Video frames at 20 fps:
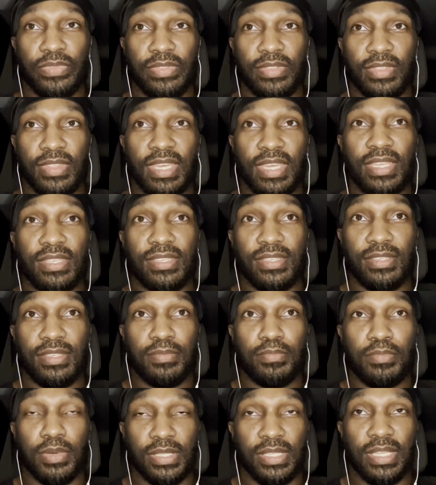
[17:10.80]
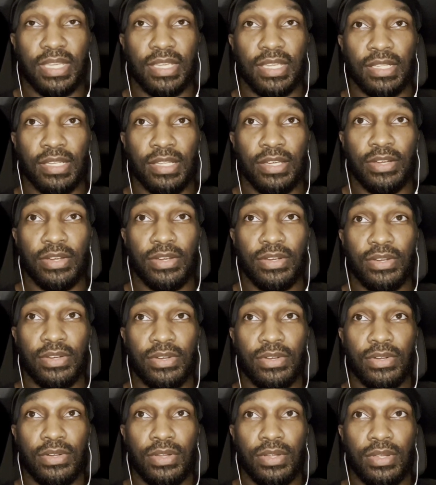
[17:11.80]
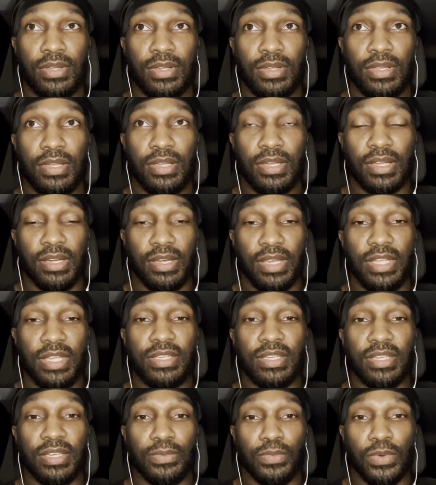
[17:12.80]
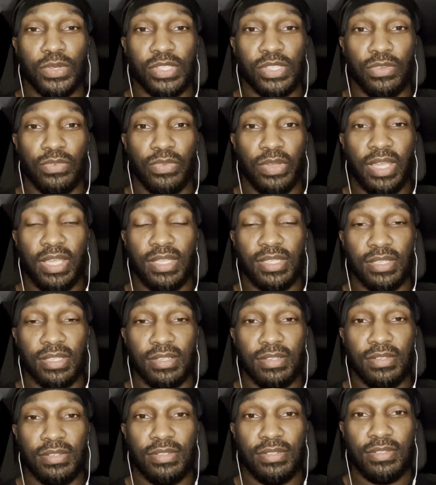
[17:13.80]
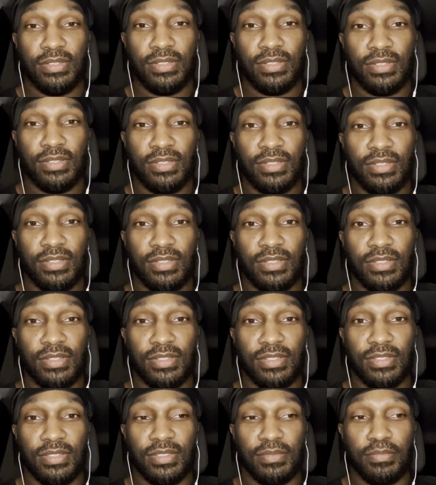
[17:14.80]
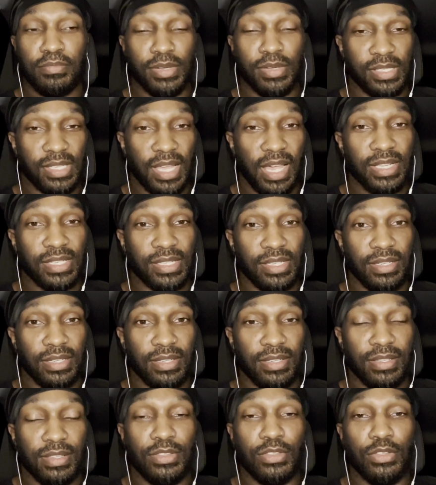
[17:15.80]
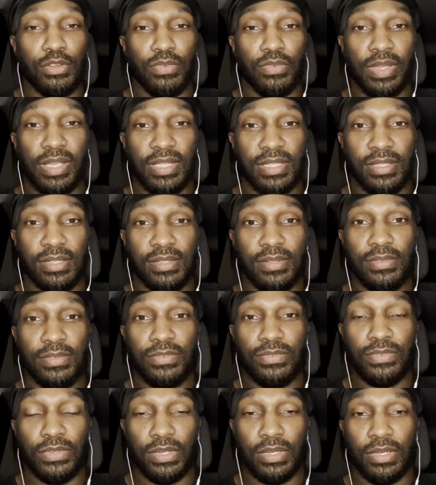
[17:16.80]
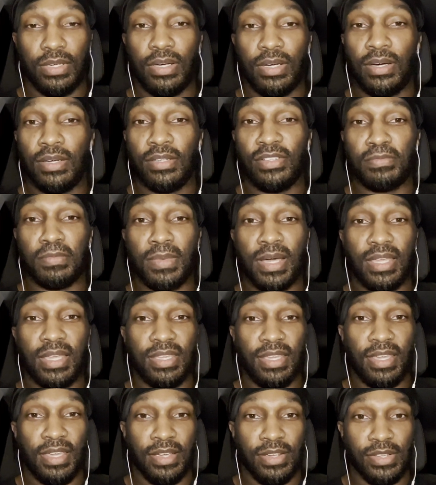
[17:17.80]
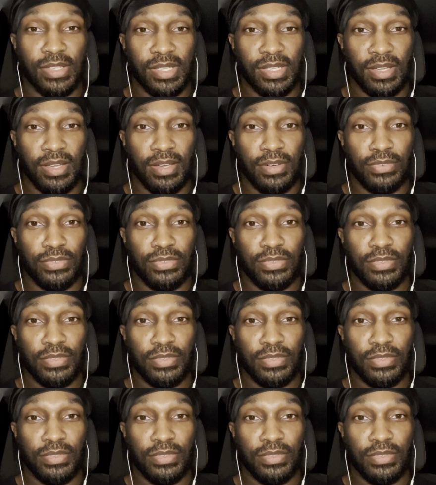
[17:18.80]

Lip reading: this particular condition was the reason, precisely the reason for all of my years of